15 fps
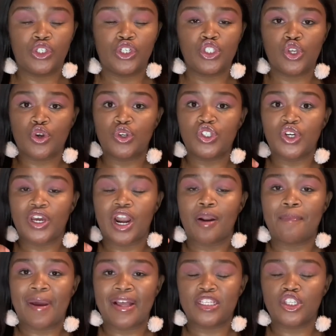So go check it out
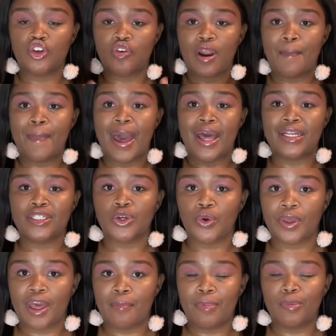on my Instagram at
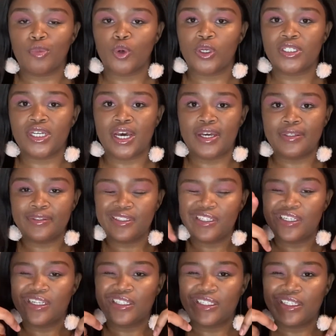oyamaborta.
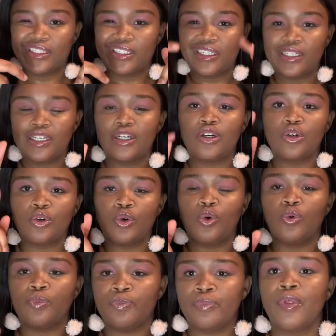
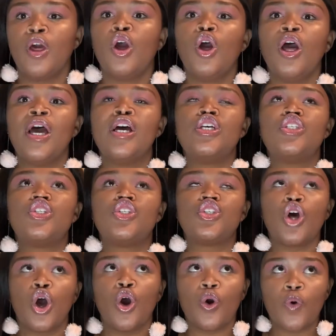Cool.
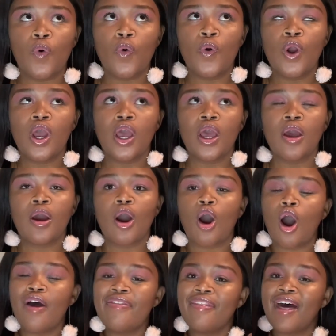So
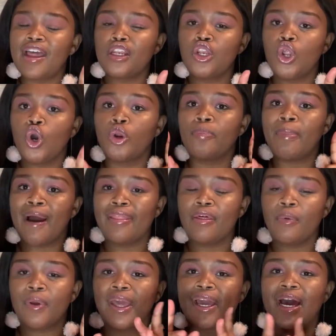on that note, by the
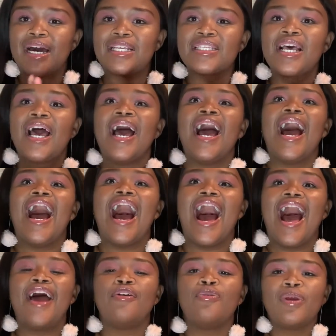way guys,
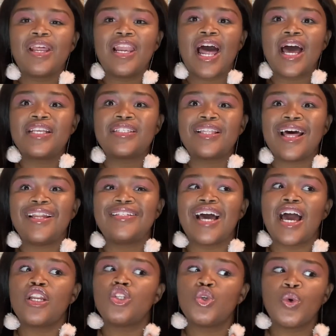I realized that
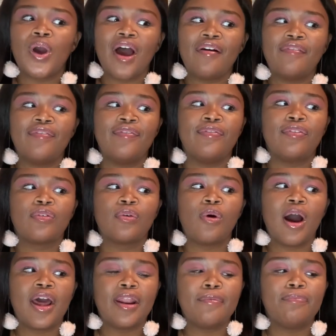I do have
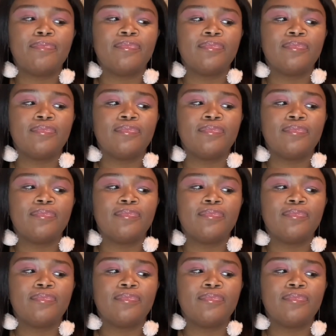quite a